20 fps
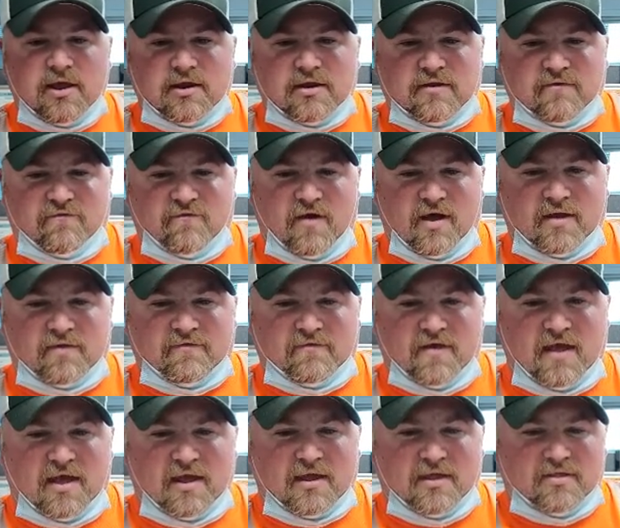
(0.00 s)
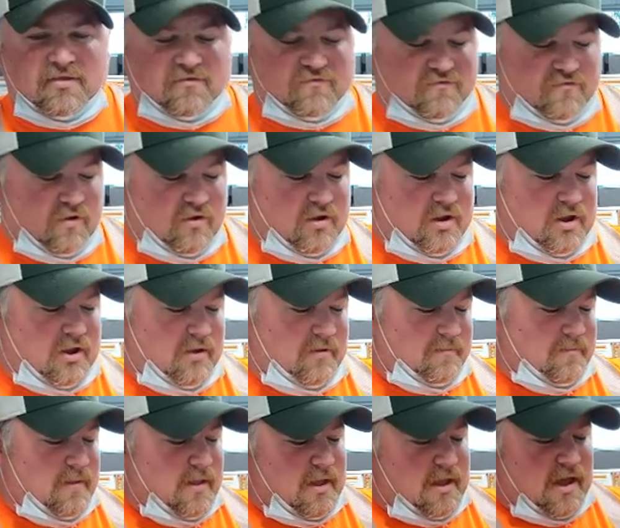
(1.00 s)
defines that in the chart here.
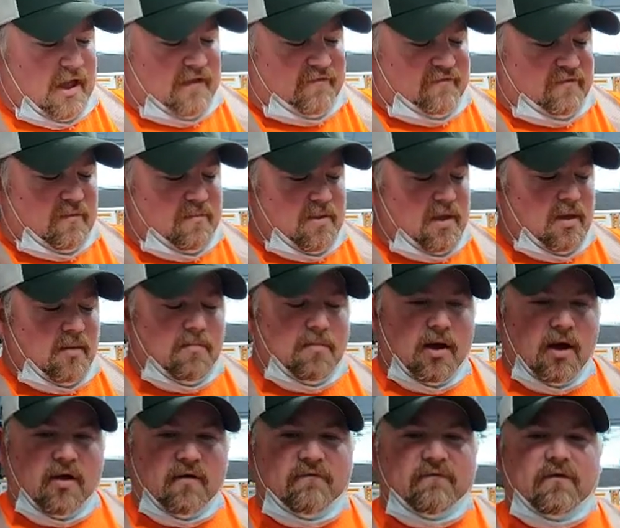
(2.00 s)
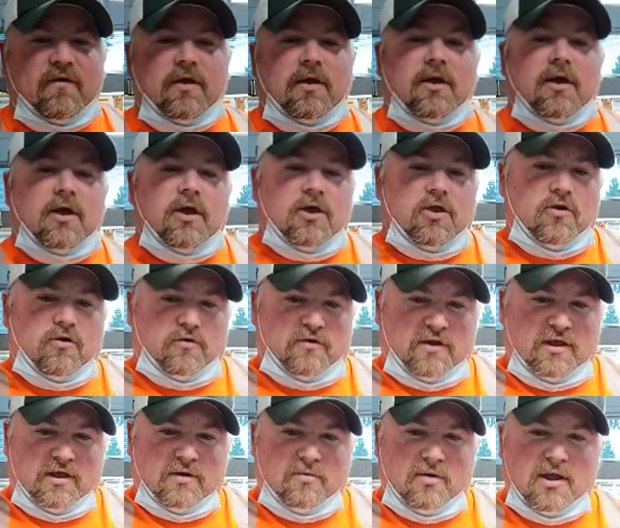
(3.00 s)
It has to be above your
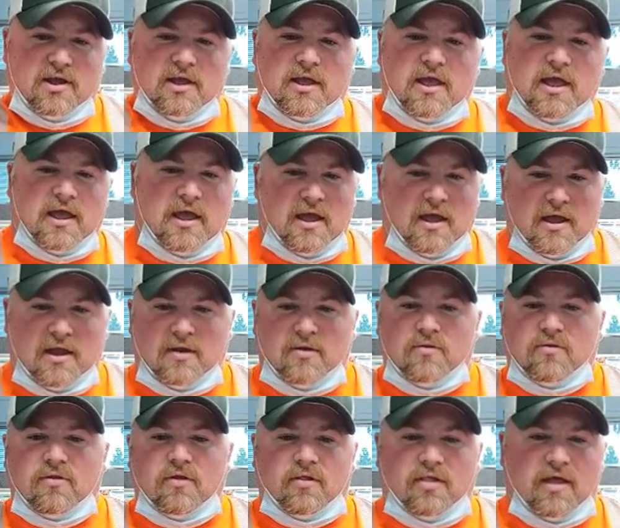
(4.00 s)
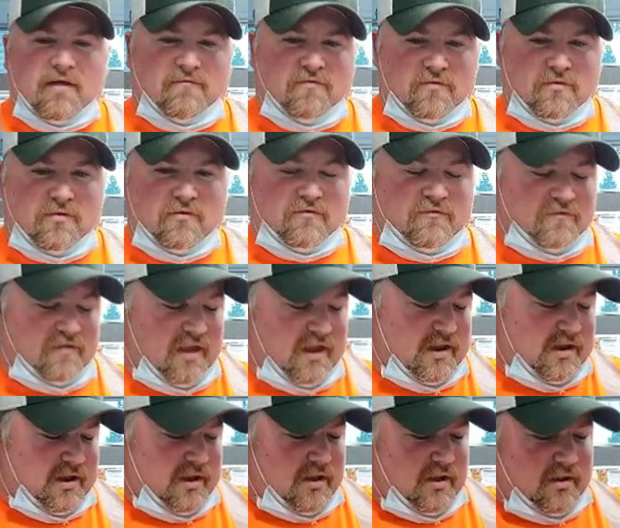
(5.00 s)
D-ring and the level you're
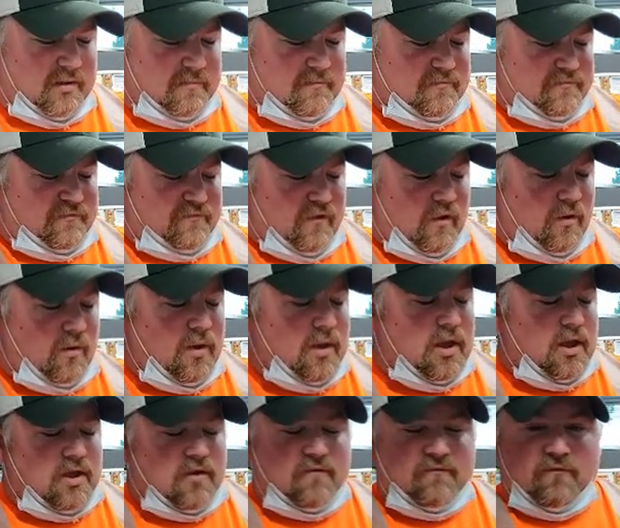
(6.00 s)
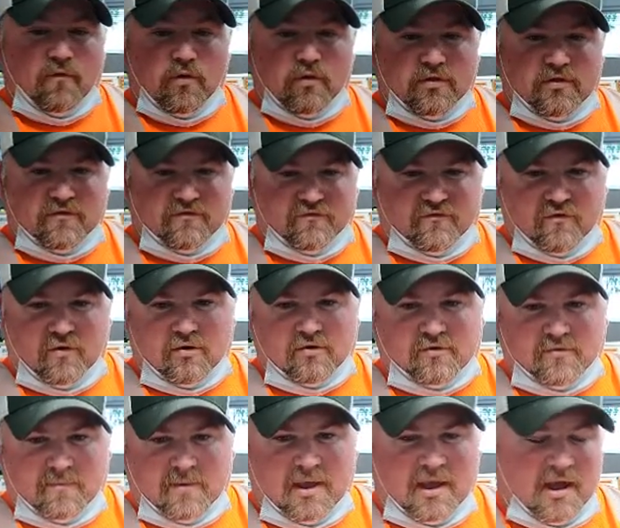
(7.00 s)
standing on. So for this chart
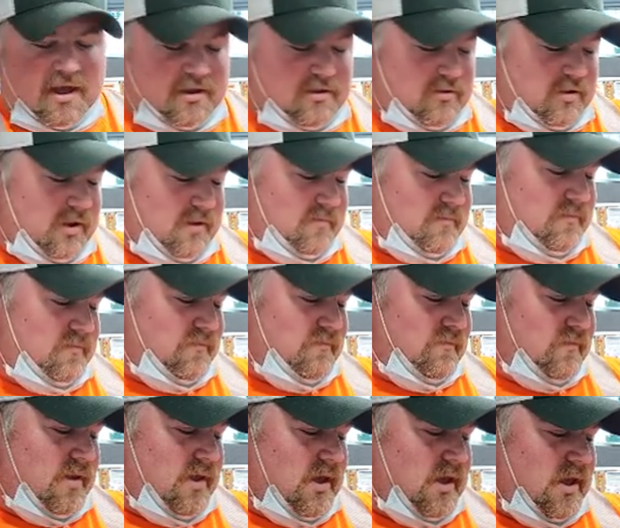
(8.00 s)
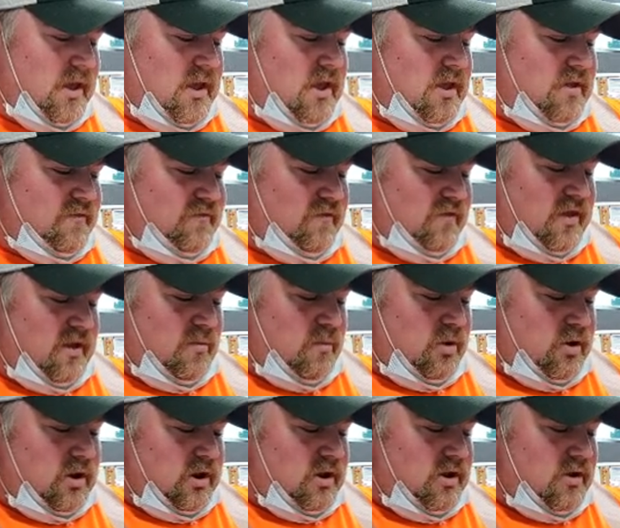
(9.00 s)
to be accurate. So then
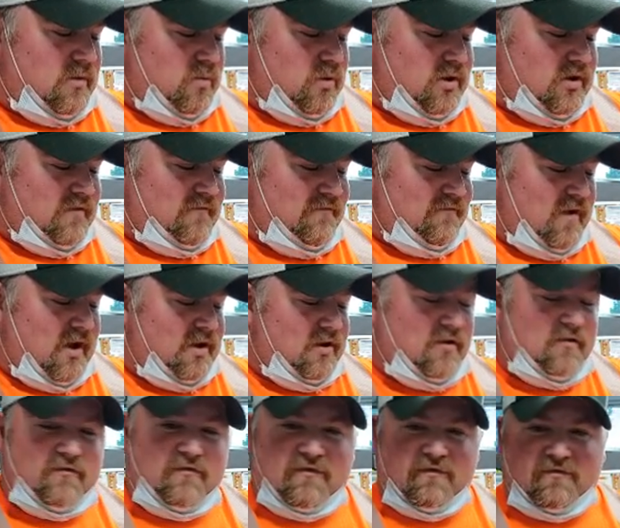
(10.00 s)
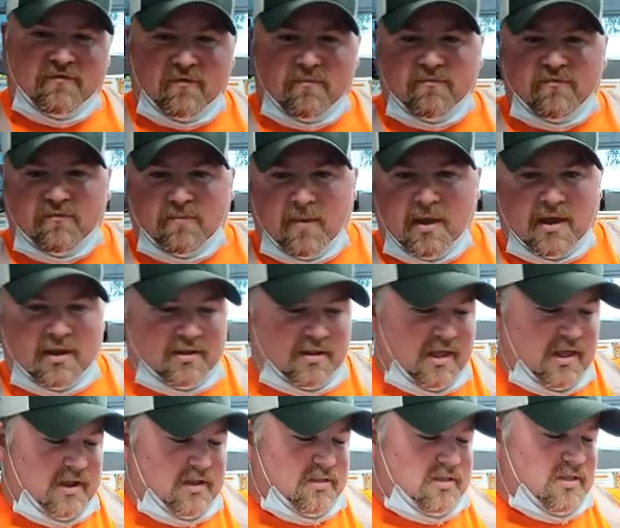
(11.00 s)
we're gonna find our system span
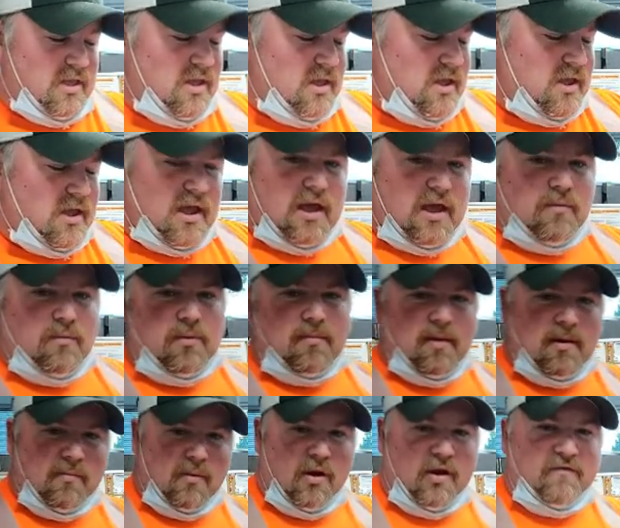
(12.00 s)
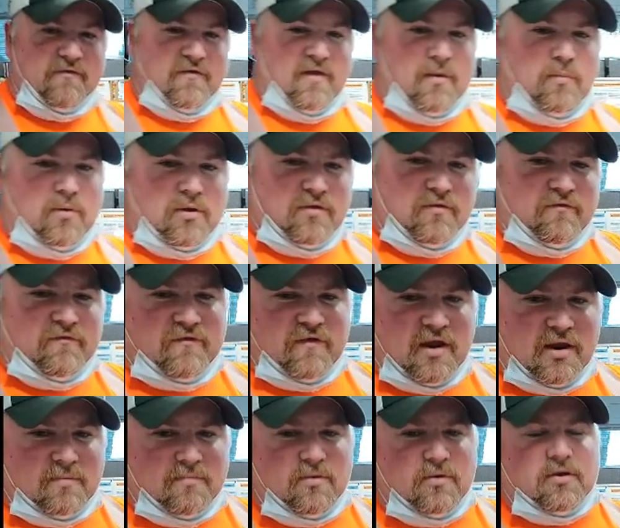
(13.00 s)
length. And remember I said when you set
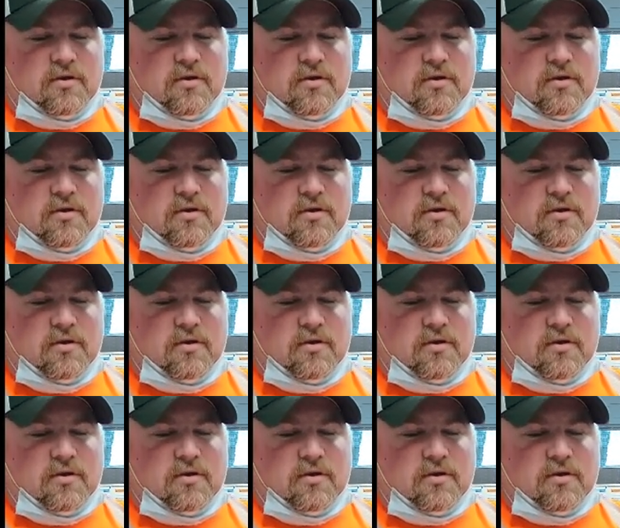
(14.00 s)
up your